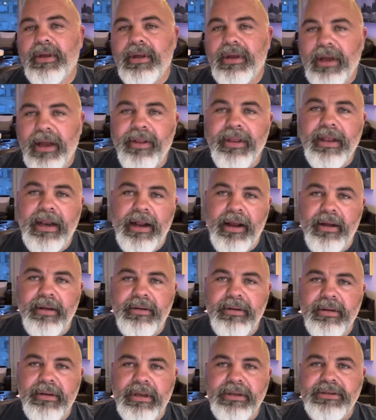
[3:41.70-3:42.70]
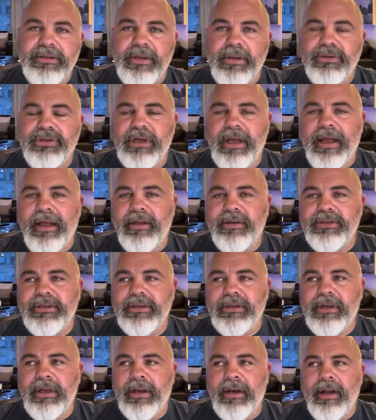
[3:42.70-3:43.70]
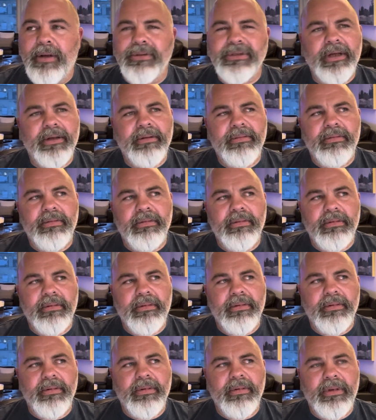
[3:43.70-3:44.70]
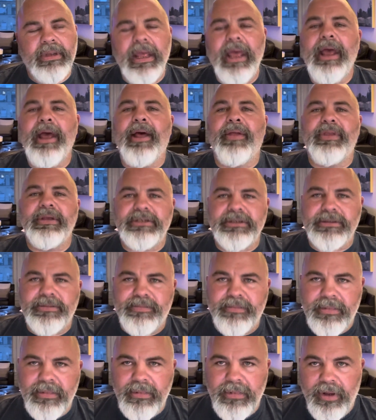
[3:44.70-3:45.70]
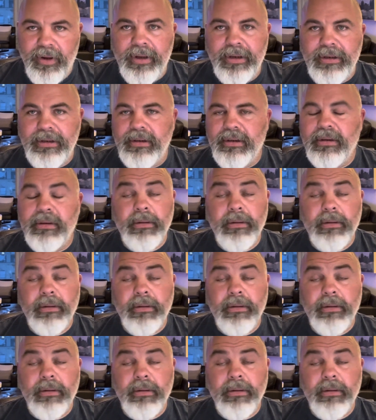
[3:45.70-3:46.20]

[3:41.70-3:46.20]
And then I did sociology and I was like, yeah, this is good.